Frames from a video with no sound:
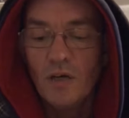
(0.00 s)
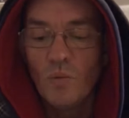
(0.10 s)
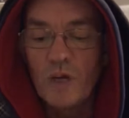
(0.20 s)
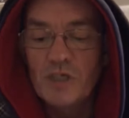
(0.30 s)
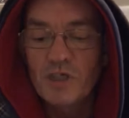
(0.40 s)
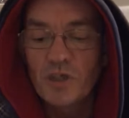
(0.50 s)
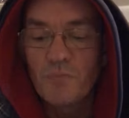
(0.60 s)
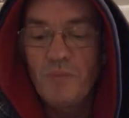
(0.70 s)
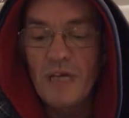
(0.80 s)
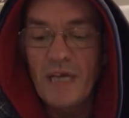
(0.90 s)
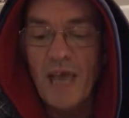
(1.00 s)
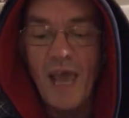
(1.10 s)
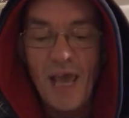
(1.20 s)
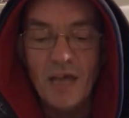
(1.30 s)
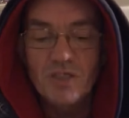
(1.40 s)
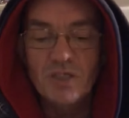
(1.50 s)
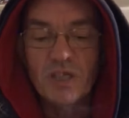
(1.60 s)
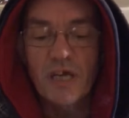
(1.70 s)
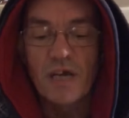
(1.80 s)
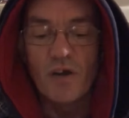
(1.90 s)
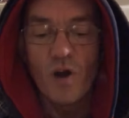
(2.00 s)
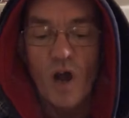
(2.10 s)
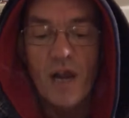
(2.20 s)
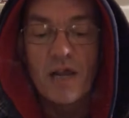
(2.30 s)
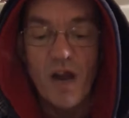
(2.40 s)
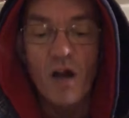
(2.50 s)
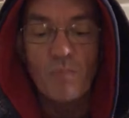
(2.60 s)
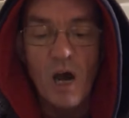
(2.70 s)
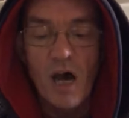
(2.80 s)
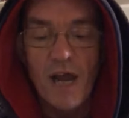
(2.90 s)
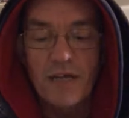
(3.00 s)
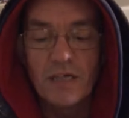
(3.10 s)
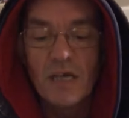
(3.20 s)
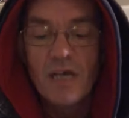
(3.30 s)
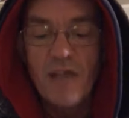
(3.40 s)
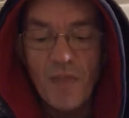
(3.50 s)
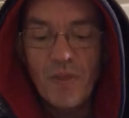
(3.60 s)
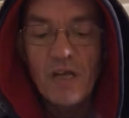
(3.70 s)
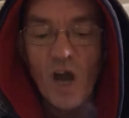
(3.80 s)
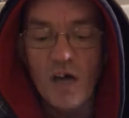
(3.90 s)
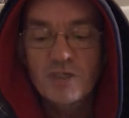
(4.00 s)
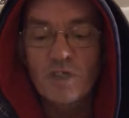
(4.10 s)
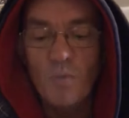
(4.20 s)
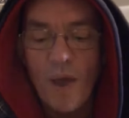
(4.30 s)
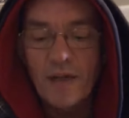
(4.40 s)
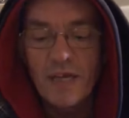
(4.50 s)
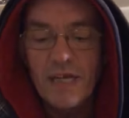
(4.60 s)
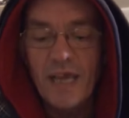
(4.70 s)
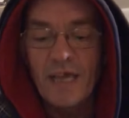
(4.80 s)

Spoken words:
which should be etched in our mind. Nothing consequently